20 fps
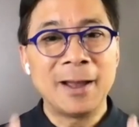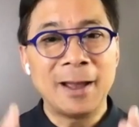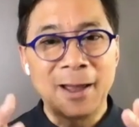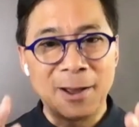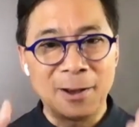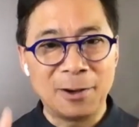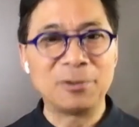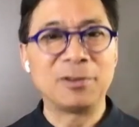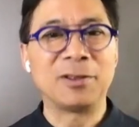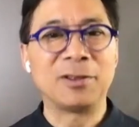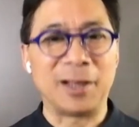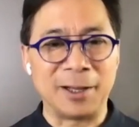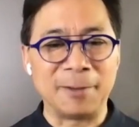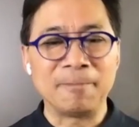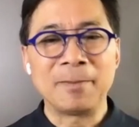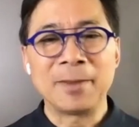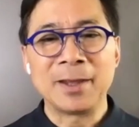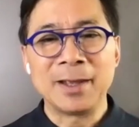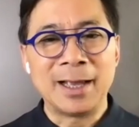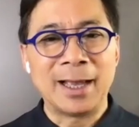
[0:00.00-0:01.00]
healthy.
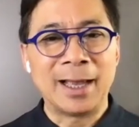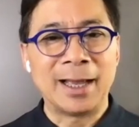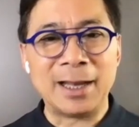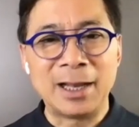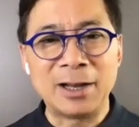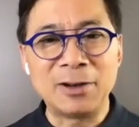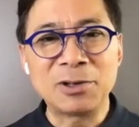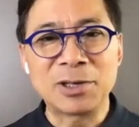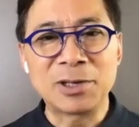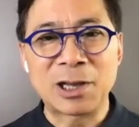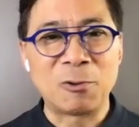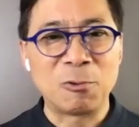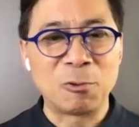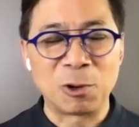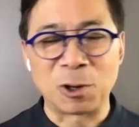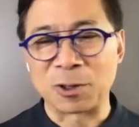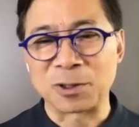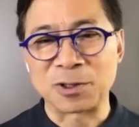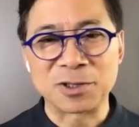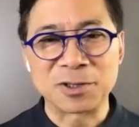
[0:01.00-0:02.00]
And here's how it
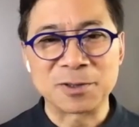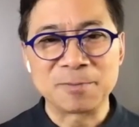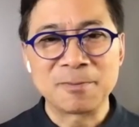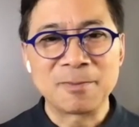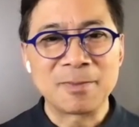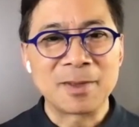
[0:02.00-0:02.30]
works.